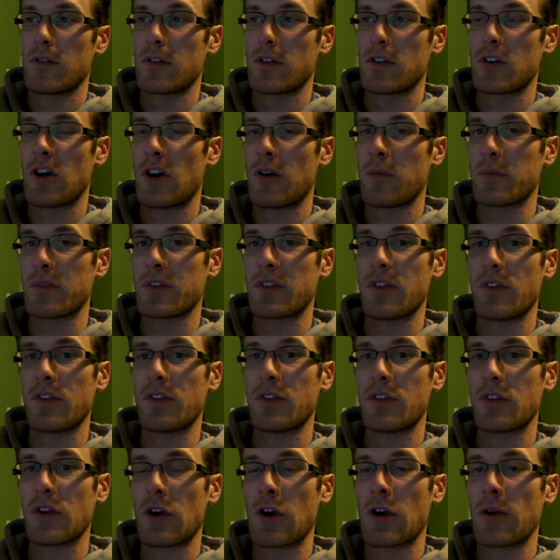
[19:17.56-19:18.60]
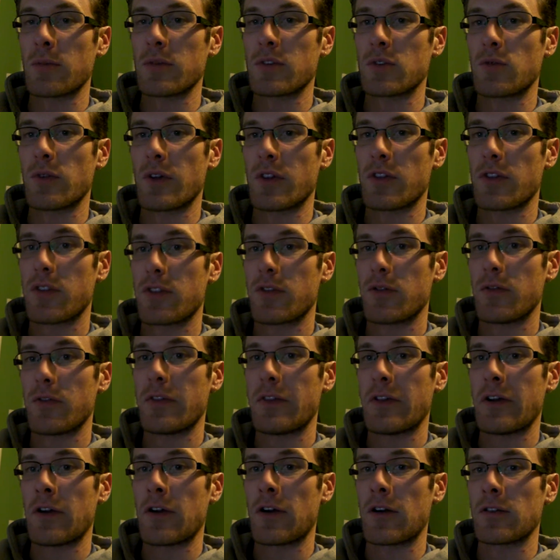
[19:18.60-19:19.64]
come to terms with
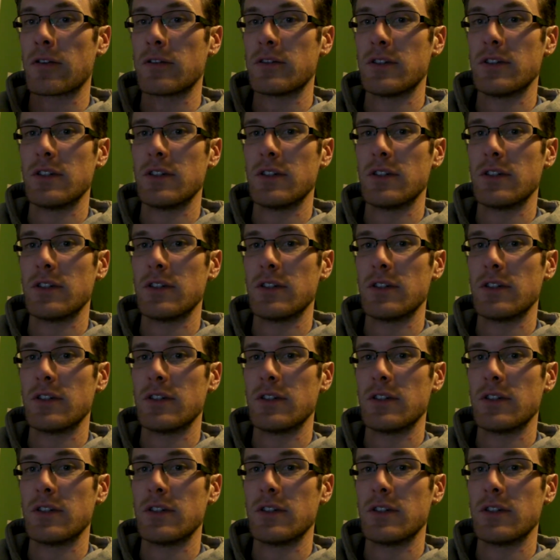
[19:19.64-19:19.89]
their